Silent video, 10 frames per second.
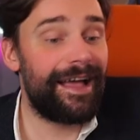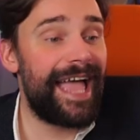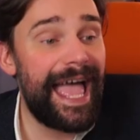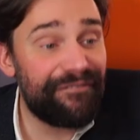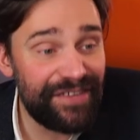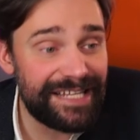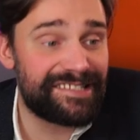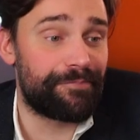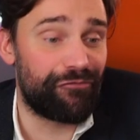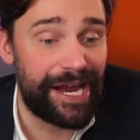Evie is
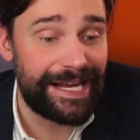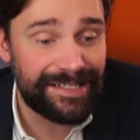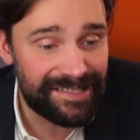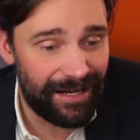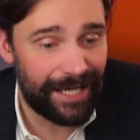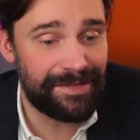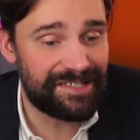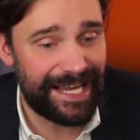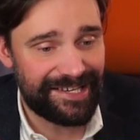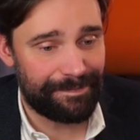the brains, I'm the
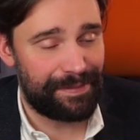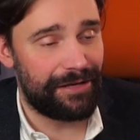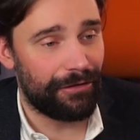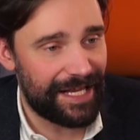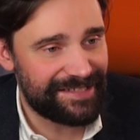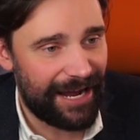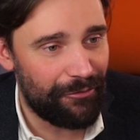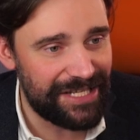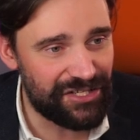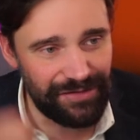sex appeal. That's how
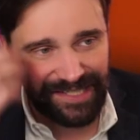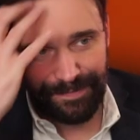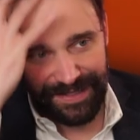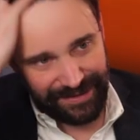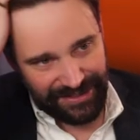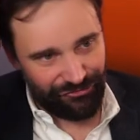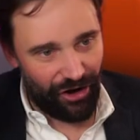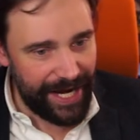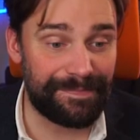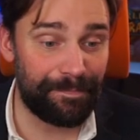we do this business,
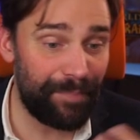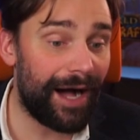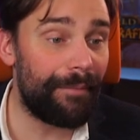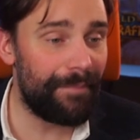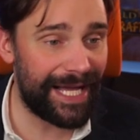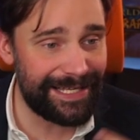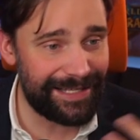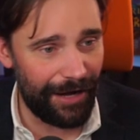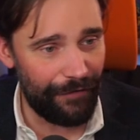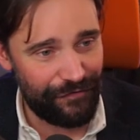right? But my
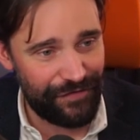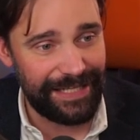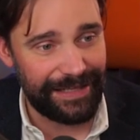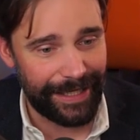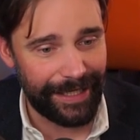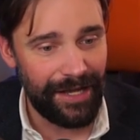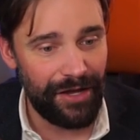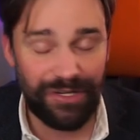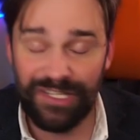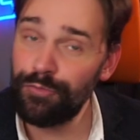gut feeling,
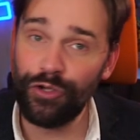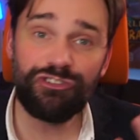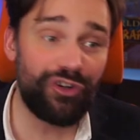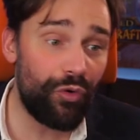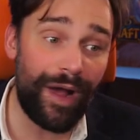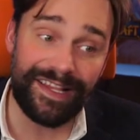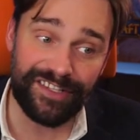which is what you should always go